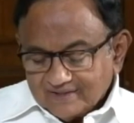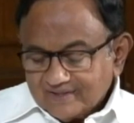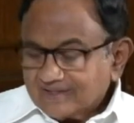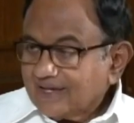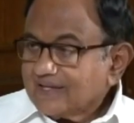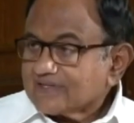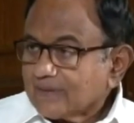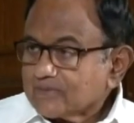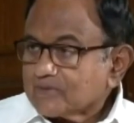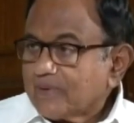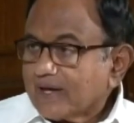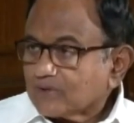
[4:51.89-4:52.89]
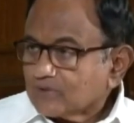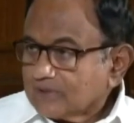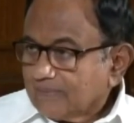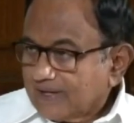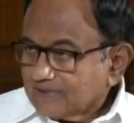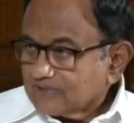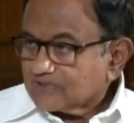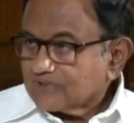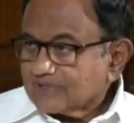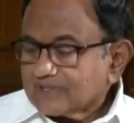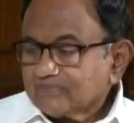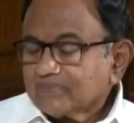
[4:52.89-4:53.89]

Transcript: The case comes back to the magistrate.